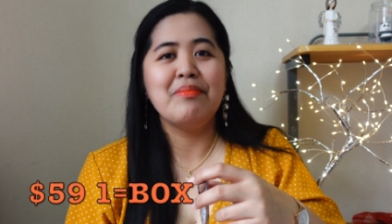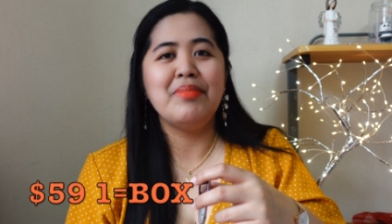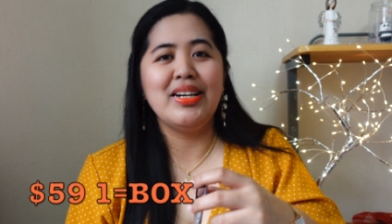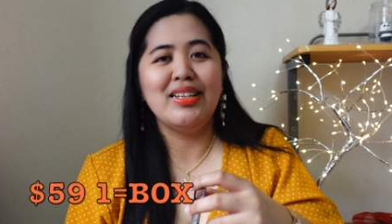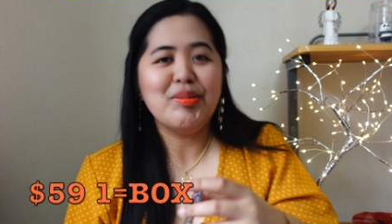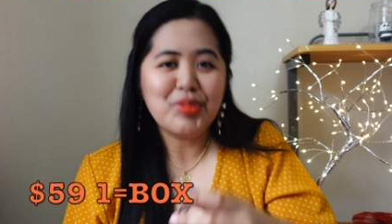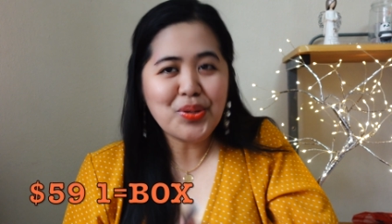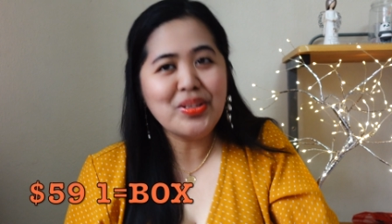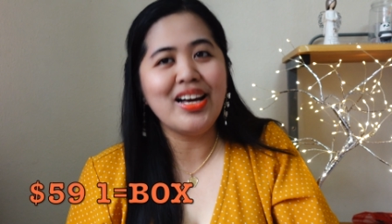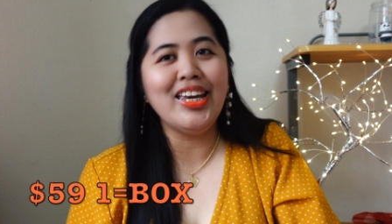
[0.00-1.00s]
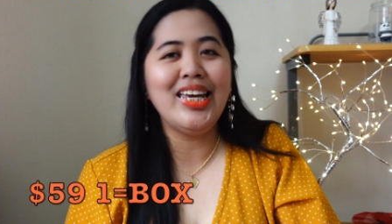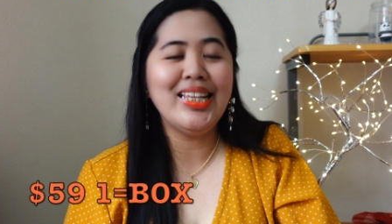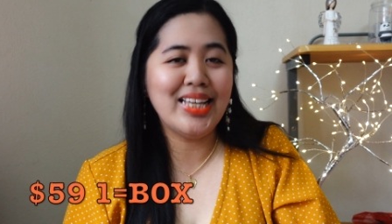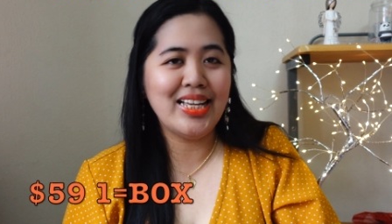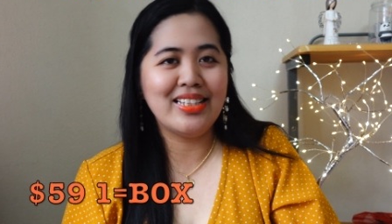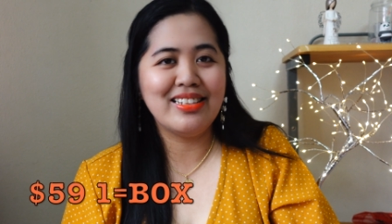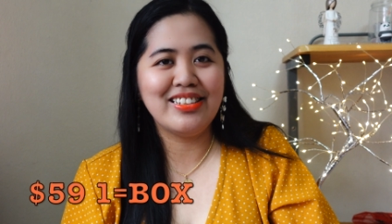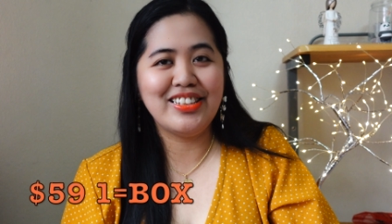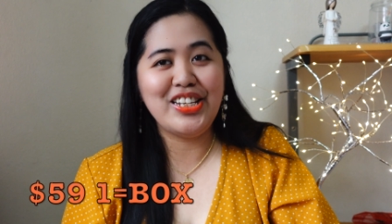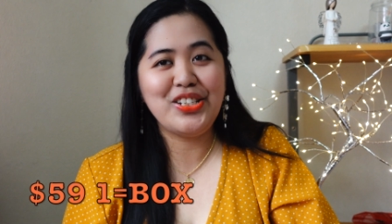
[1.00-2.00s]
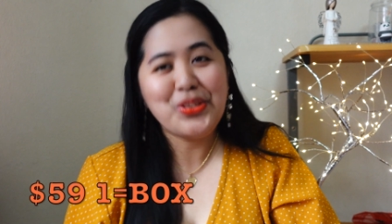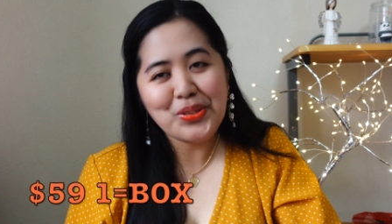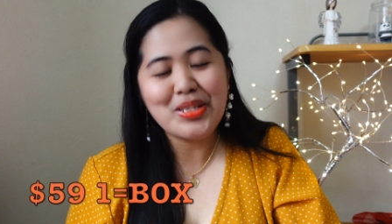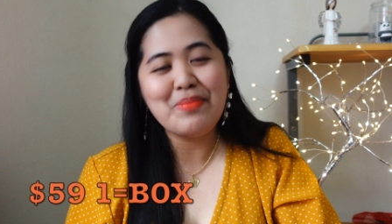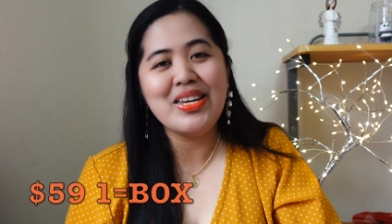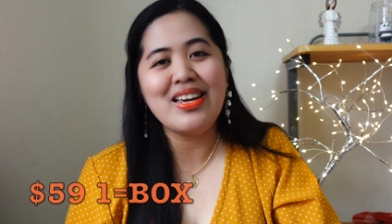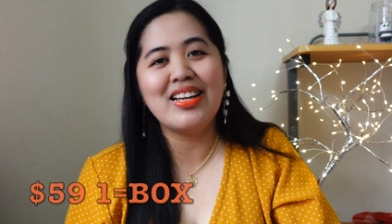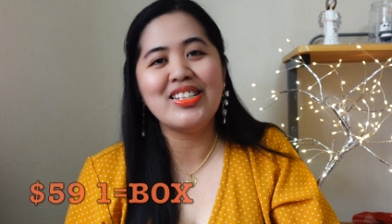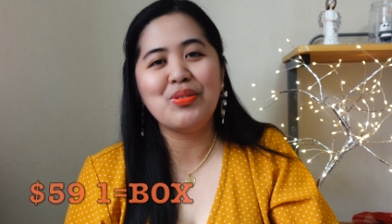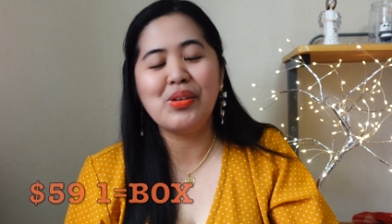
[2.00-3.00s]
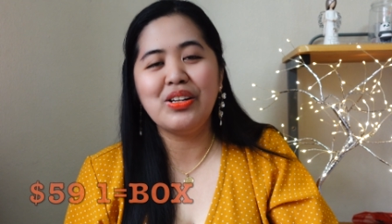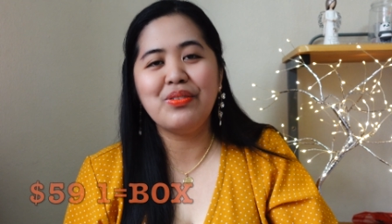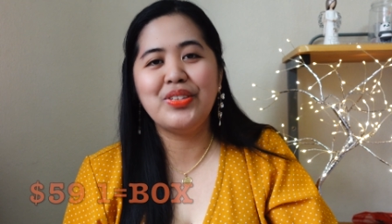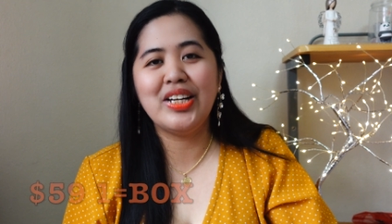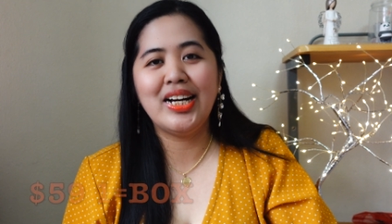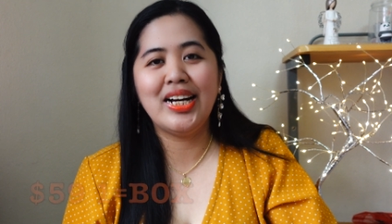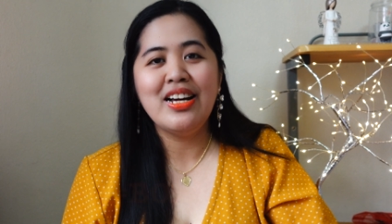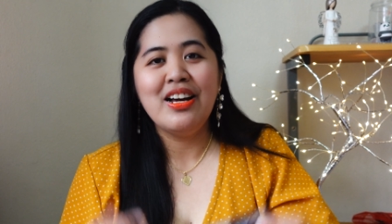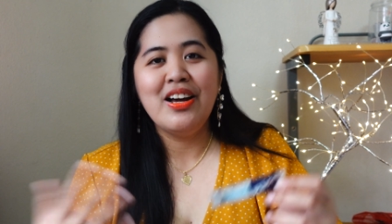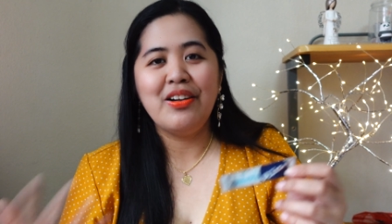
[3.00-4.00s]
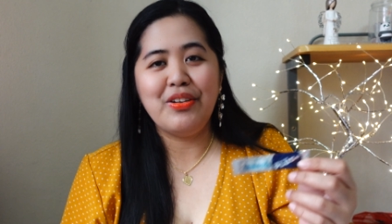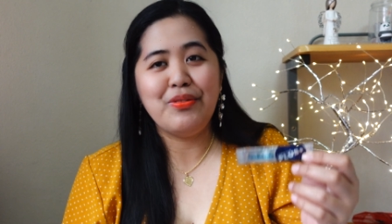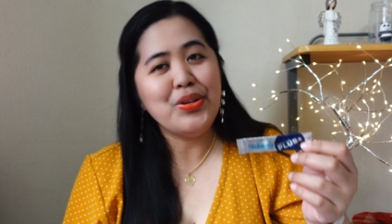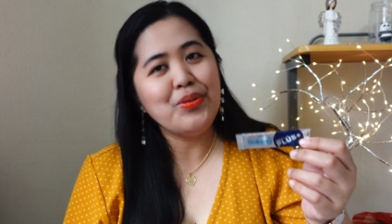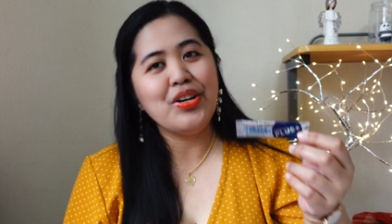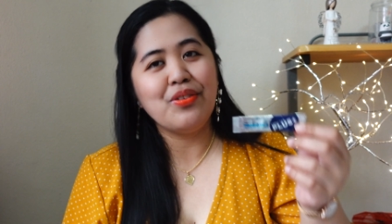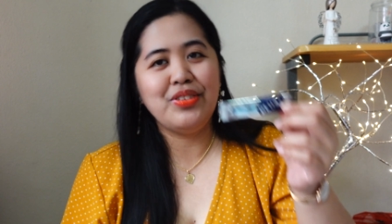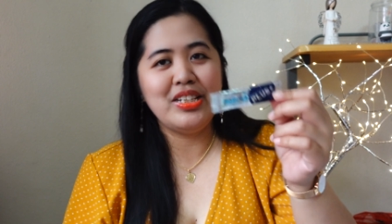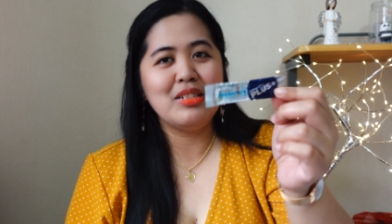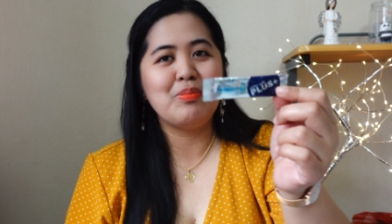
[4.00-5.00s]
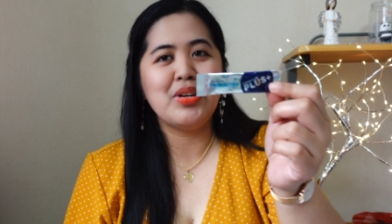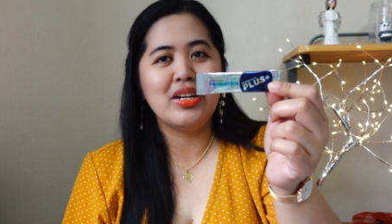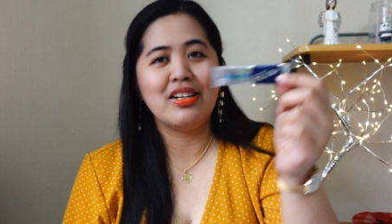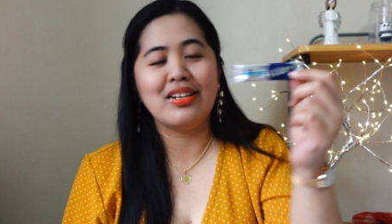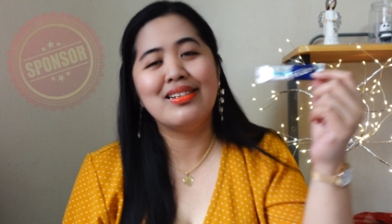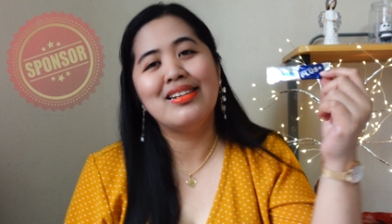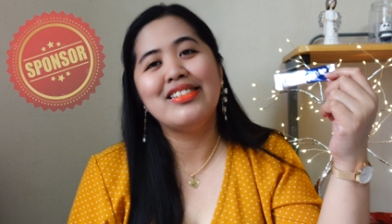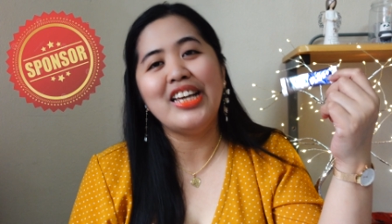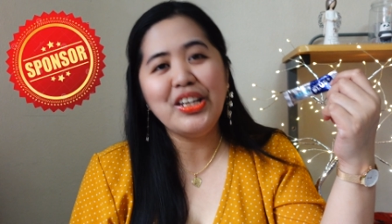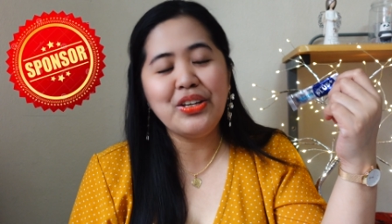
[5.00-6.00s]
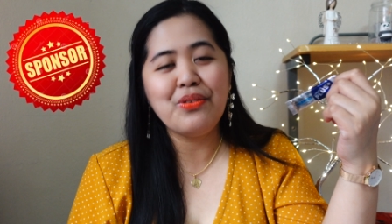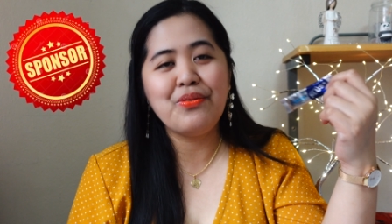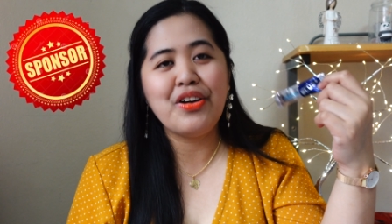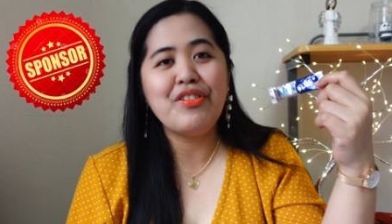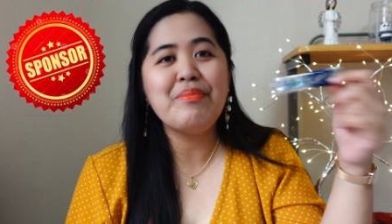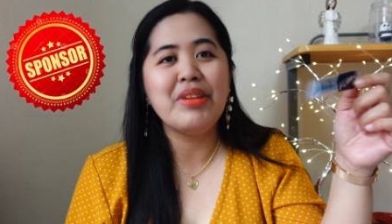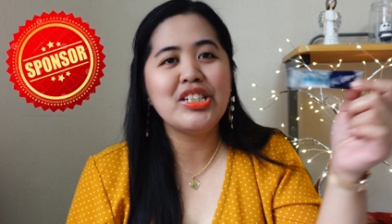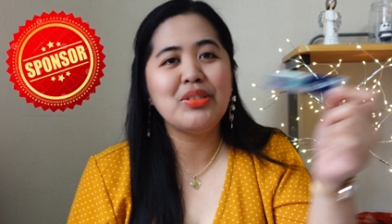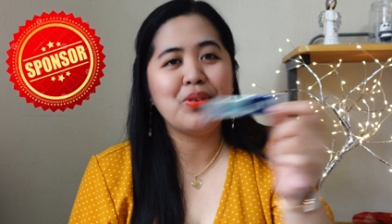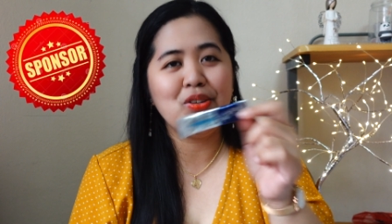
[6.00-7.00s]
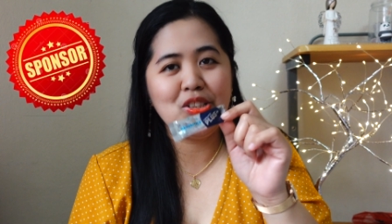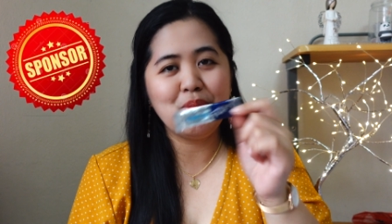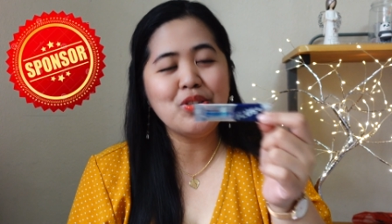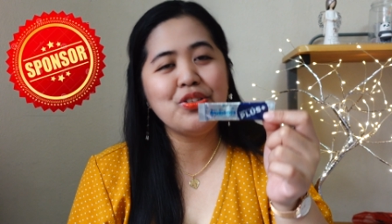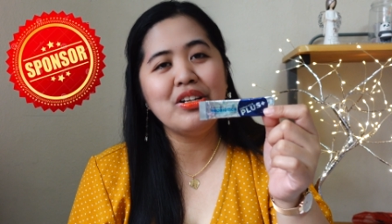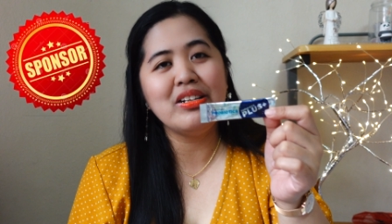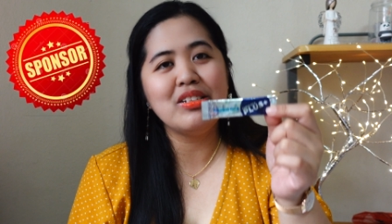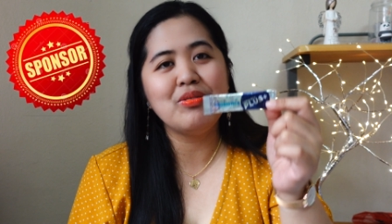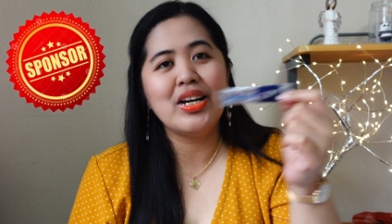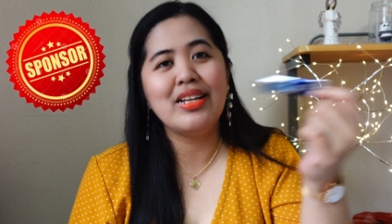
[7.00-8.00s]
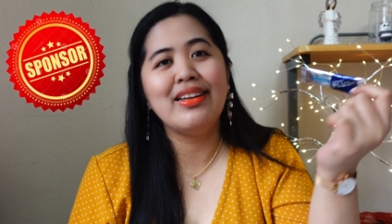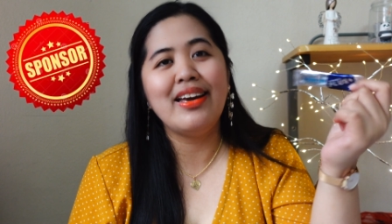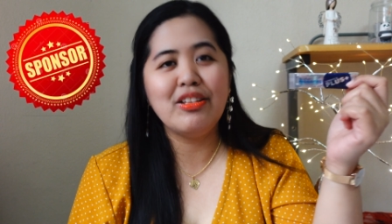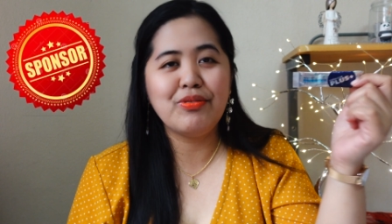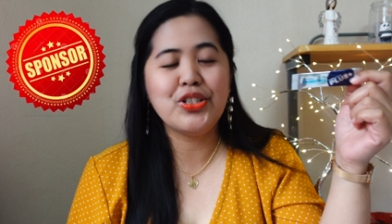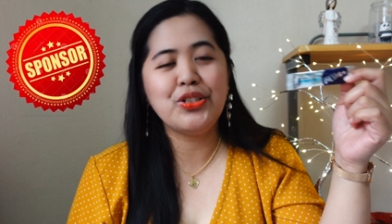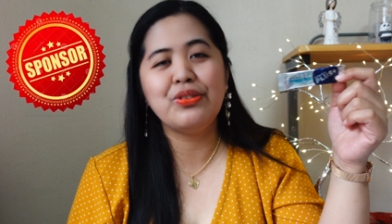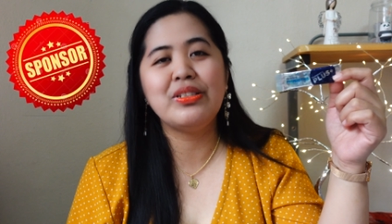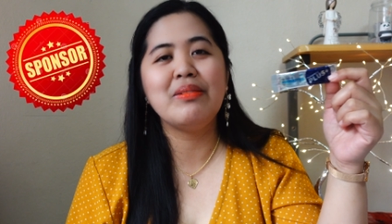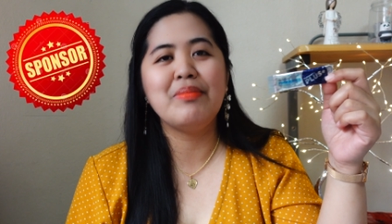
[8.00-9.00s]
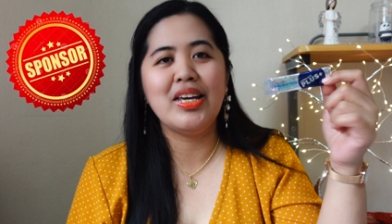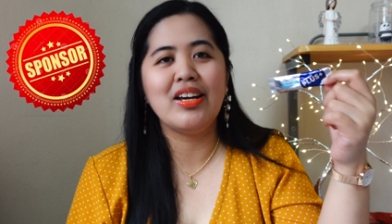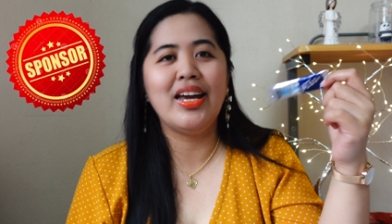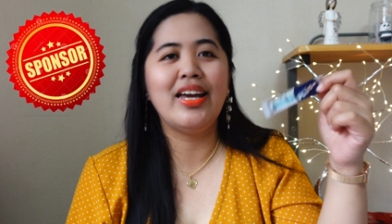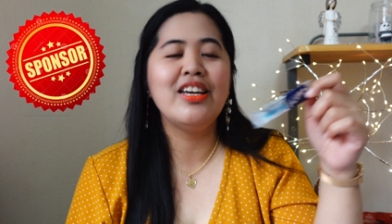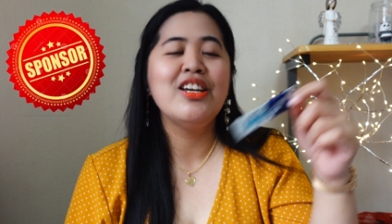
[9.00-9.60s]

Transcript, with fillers: but I'm so lucky that they choose me as one of the reviewee of this product. Thank you very much for sponsoring this one and for choosing me. Okay,